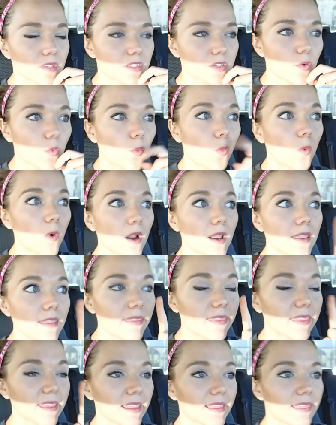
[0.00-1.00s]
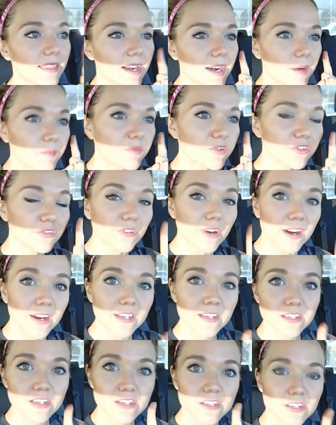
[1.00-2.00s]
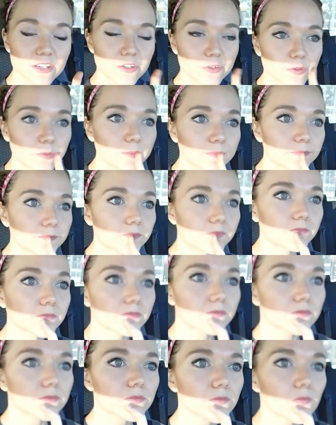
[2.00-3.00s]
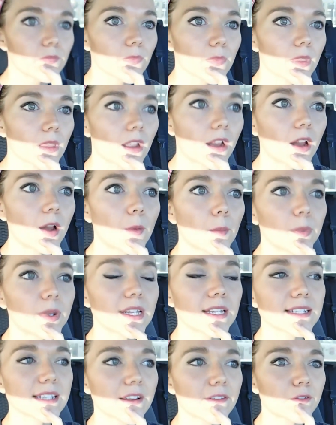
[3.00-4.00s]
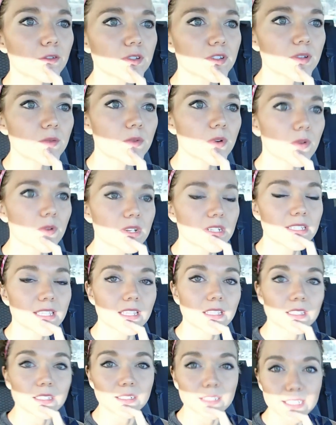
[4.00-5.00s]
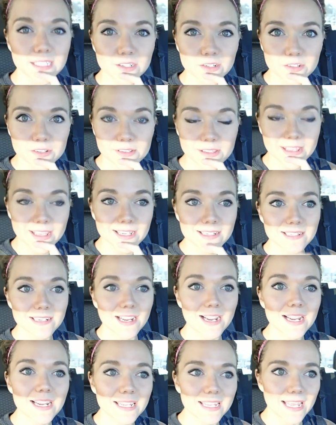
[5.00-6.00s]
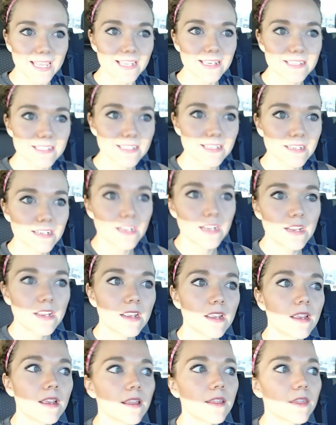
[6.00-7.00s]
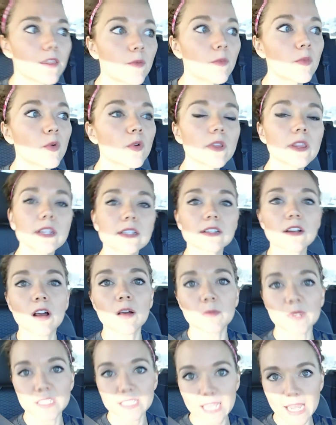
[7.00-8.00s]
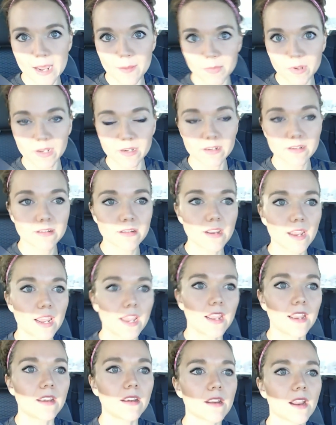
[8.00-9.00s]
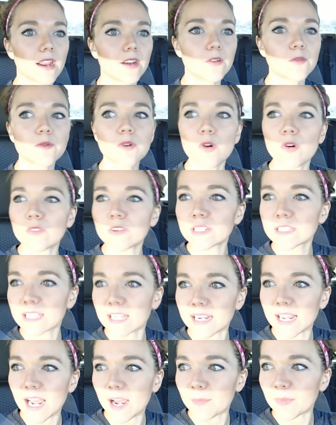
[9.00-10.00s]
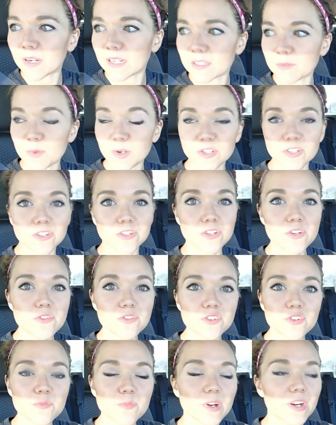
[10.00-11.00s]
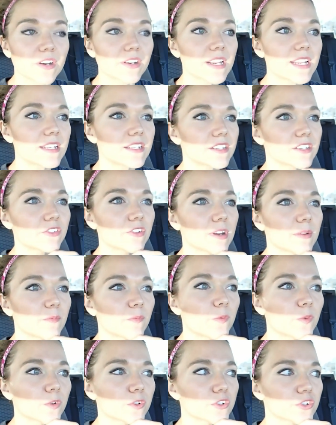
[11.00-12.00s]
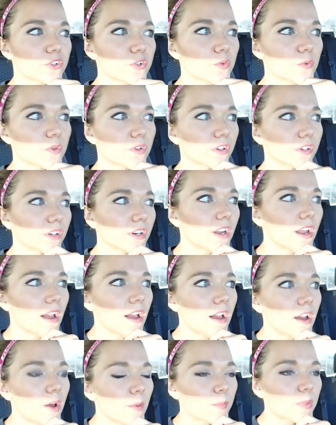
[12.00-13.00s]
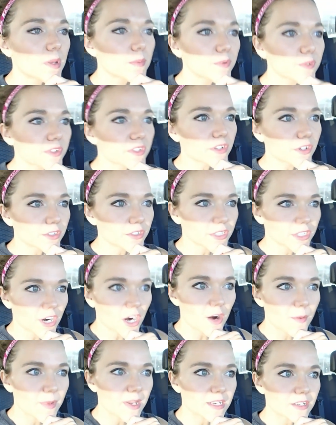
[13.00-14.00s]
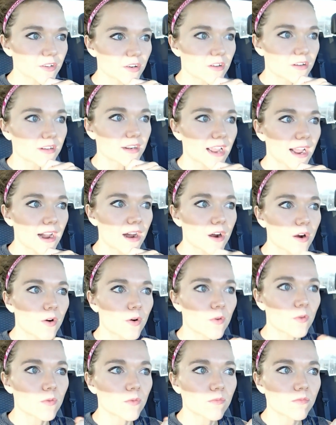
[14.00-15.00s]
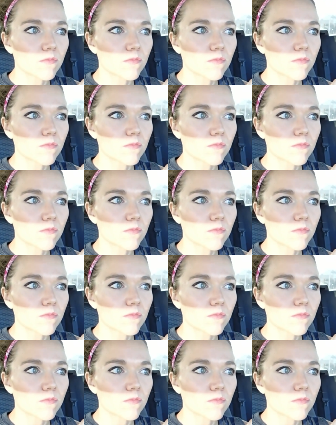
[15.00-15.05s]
So one thing that I'm trying to do, because I've also noticed that the leaner that I get, the more these comments happen. And I don't know if it's going to happen as much on YouTube, but on Instagram for sure, people start to comment on how